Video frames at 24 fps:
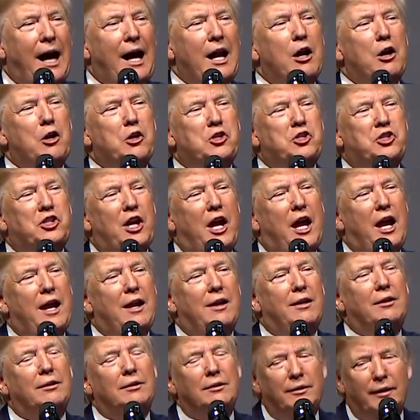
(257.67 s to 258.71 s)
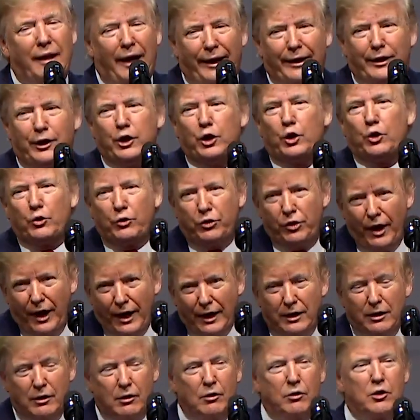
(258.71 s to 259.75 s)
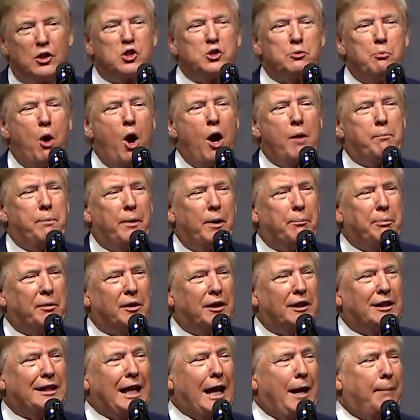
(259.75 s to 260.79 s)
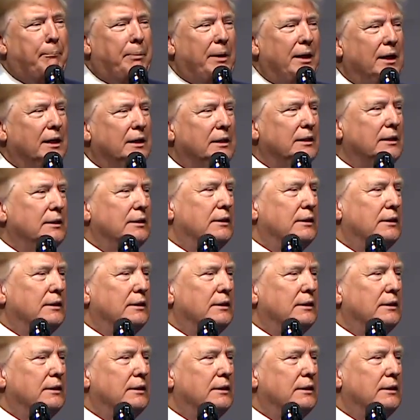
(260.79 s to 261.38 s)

I don't say thank you, thank you. The smart people are clapping.